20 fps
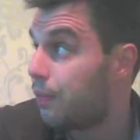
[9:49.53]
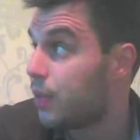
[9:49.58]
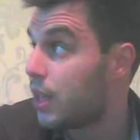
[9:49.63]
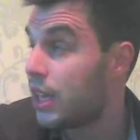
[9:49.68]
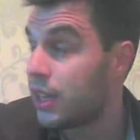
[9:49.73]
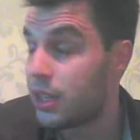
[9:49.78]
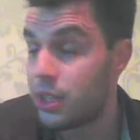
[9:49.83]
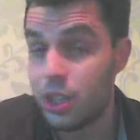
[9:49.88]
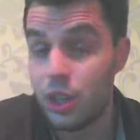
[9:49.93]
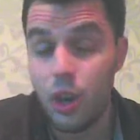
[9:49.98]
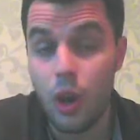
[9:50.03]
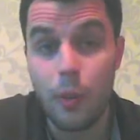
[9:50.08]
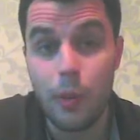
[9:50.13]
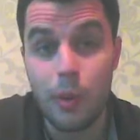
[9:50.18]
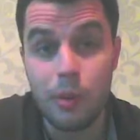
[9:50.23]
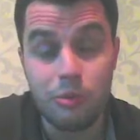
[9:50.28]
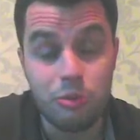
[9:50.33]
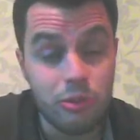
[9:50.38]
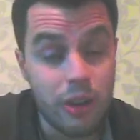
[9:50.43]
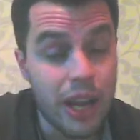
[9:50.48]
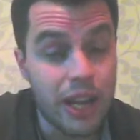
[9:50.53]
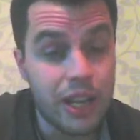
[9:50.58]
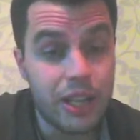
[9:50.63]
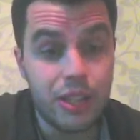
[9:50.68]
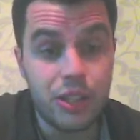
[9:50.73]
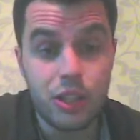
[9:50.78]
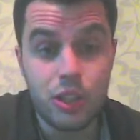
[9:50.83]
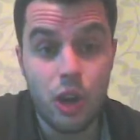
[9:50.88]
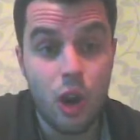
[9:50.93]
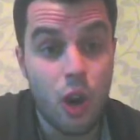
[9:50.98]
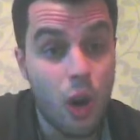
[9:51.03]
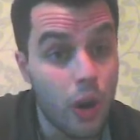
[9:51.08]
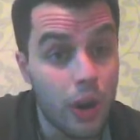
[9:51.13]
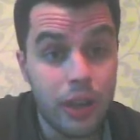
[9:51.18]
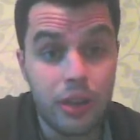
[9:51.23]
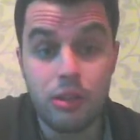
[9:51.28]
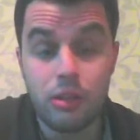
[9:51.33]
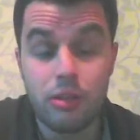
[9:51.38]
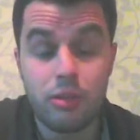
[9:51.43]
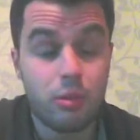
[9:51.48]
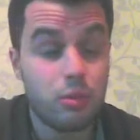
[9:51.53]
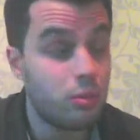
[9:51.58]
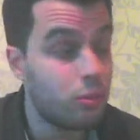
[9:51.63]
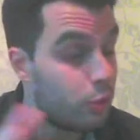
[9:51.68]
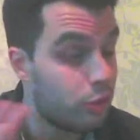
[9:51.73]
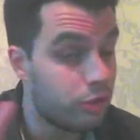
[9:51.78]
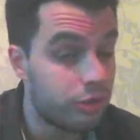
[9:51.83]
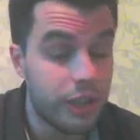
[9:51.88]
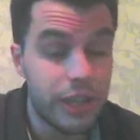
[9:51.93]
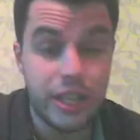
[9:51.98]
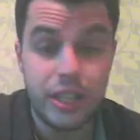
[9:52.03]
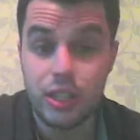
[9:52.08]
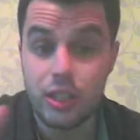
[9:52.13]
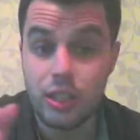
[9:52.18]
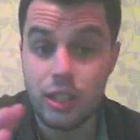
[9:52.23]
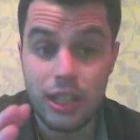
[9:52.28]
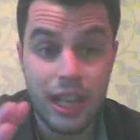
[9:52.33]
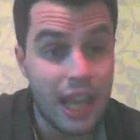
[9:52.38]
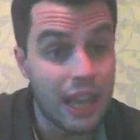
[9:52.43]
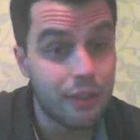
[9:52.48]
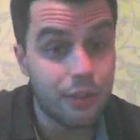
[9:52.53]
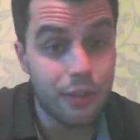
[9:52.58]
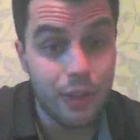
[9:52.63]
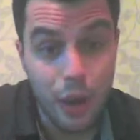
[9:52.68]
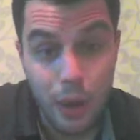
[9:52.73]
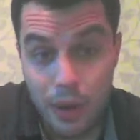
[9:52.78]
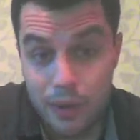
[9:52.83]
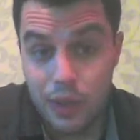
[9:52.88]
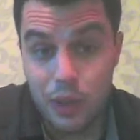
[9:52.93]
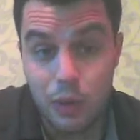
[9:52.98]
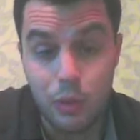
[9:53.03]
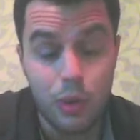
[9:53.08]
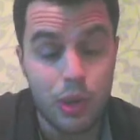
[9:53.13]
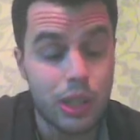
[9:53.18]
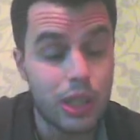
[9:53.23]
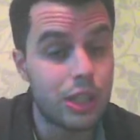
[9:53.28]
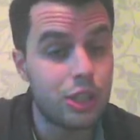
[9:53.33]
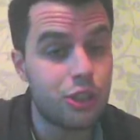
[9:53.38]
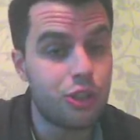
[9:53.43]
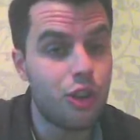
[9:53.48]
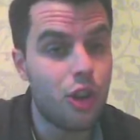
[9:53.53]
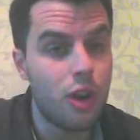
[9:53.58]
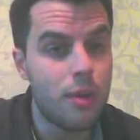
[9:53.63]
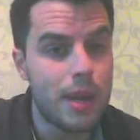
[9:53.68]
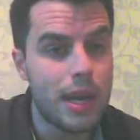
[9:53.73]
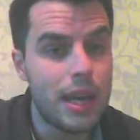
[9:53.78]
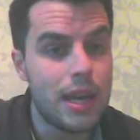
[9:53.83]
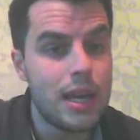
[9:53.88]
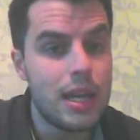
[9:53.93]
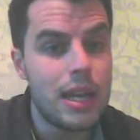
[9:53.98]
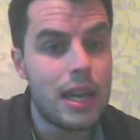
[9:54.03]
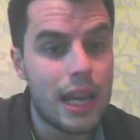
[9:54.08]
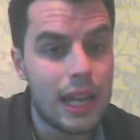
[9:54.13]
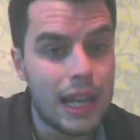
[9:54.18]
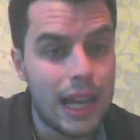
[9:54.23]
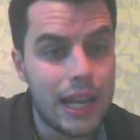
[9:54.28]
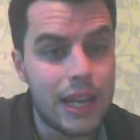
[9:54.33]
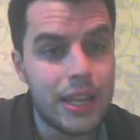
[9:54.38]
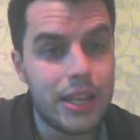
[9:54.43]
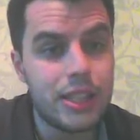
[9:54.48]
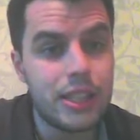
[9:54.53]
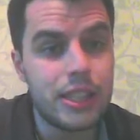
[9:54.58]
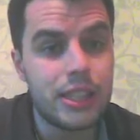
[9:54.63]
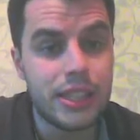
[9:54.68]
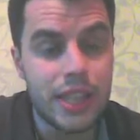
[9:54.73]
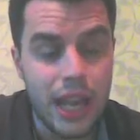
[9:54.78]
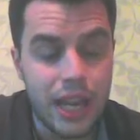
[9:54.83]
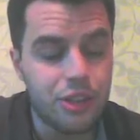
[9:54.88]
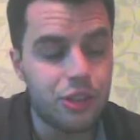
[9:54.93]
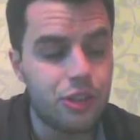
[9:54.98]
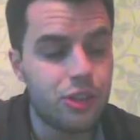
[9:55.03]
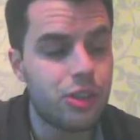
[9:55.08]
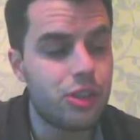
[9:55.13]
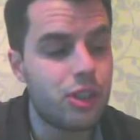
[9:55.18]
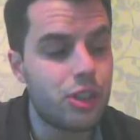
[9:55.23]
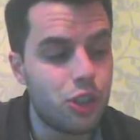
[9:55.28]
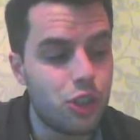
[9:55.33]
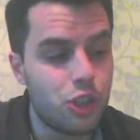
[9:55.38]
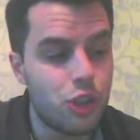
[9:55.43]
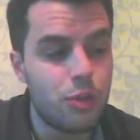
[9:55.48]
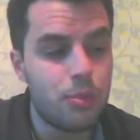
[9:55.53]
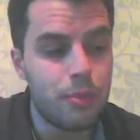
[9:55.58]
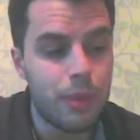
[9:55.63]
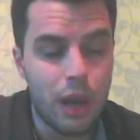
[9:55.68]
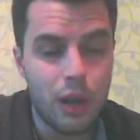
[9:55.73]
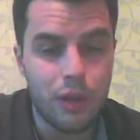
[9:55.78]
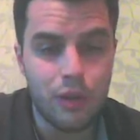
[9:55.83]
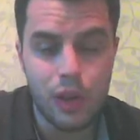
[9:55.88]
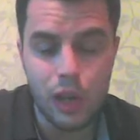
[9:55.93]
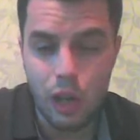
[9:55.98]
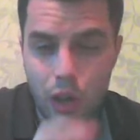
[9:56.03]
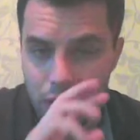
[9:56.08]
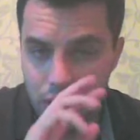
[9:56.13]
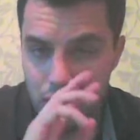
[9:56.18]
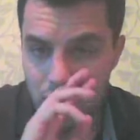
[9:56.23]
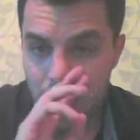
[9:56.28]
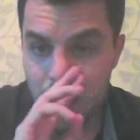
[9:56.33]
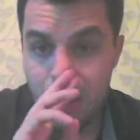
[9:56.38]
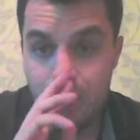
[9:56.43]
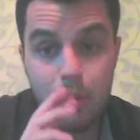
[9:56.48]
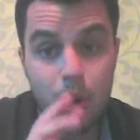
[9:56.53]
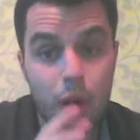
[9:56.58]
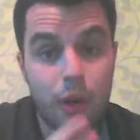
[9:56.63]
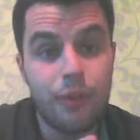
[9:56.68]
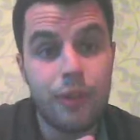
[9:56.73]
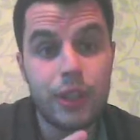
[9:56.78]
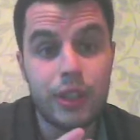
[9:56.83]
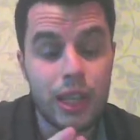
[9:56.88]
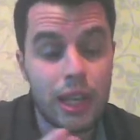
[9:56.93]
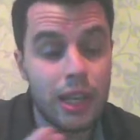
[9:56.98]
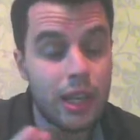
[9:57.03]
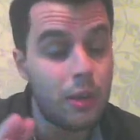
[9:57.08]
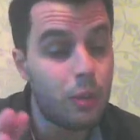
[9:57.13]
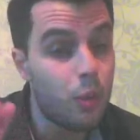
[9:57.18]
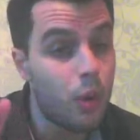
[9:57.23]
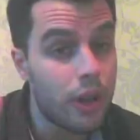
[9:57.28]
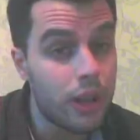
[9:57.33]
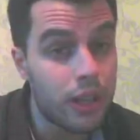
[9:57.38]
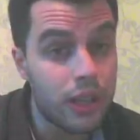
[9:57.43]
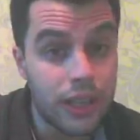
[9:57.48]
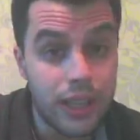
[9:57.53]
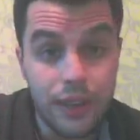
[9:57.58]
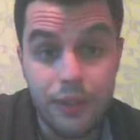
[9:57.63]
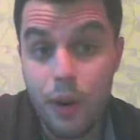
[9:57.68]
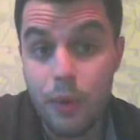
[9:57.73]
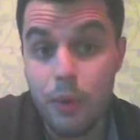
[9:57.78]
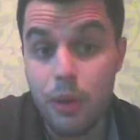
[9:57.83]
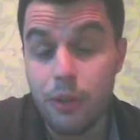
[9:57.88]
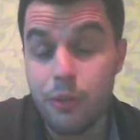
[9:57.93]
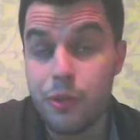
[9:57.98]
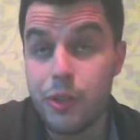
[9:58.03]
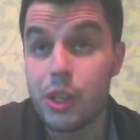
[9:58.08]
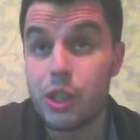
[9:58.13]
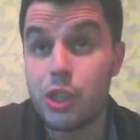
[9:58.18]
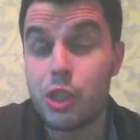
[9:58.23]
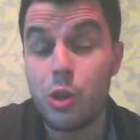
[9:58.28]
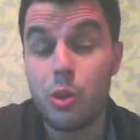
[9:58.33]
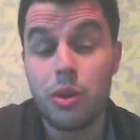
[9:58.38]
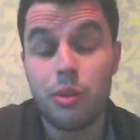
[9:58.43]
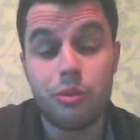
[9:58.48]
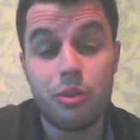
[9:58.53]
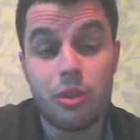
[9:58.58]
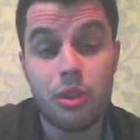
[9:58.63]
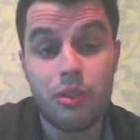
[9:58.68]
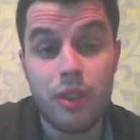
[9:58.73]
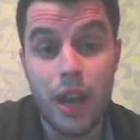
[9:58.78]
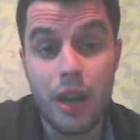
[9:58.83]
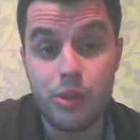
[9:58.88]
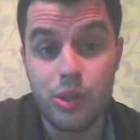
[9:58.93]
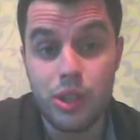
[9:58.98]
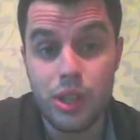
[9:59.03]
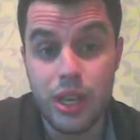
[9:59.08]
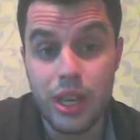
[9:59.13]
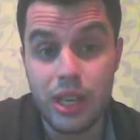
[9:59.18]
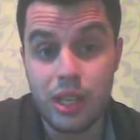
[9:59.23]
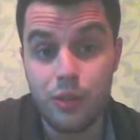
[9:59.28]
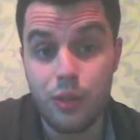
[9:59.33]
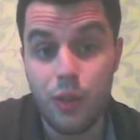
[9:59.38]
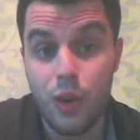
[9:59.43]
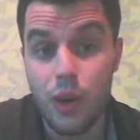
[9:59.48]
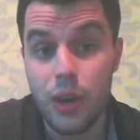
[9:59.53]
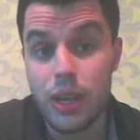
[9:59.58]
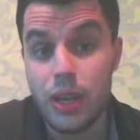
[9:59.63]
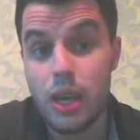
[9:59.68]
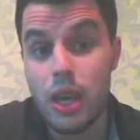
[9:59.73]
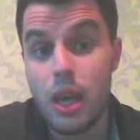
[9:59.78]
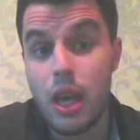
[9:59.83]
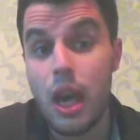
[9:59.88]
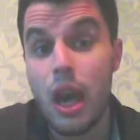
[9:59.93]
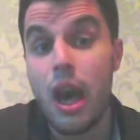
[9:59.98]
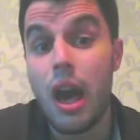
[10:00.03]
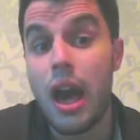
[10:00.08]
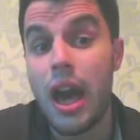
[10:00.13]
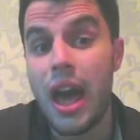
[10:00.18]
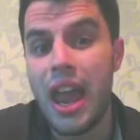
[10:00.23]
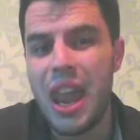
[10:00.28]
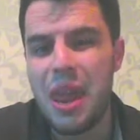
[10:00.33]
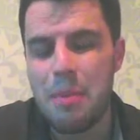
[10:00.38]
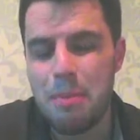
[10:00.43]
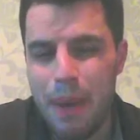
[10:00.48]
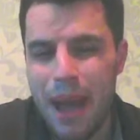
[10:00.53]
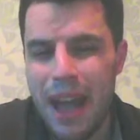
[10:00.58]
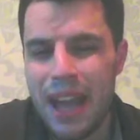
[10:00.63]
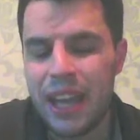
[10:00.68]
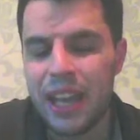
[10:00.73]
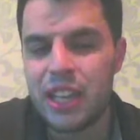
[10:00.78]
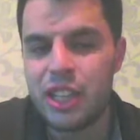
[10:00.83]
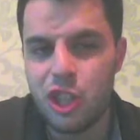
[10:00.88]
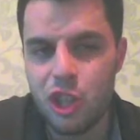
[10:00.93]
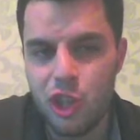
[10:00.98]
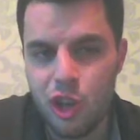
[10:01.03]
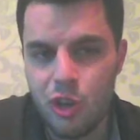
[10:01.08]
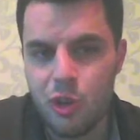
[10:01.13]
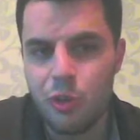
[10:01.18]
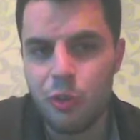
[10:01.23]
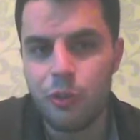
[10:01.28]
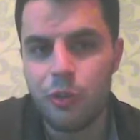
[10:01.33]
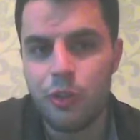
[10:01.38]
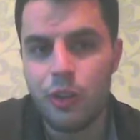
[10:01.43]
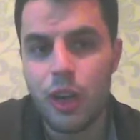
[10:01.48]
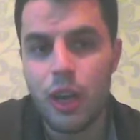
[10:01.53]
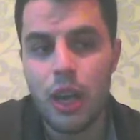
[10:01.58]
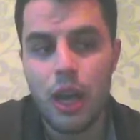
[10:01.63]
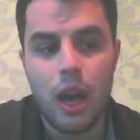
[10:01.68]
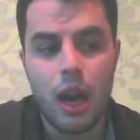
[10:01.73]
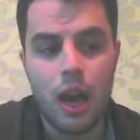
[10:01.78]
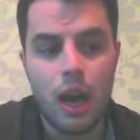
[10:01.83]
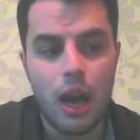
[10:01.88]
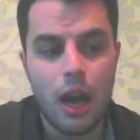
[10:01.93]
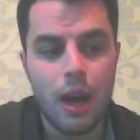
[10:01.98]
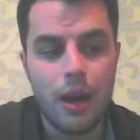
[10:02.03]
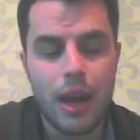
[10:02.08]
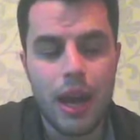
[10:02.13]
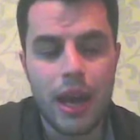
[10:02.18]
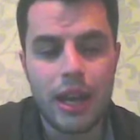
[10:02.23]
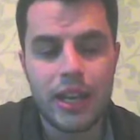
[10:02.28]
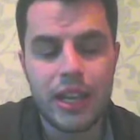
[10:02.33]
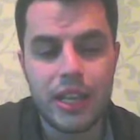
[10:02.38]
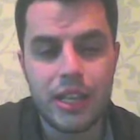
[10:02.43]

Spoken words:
He is a guy with range, height, reach, length, however you want to describe it. Helenius is dangerous and shouldn't be overlooked. But I think Dillian Whyte can give up the first two or three rounds in this fight and then back his youth and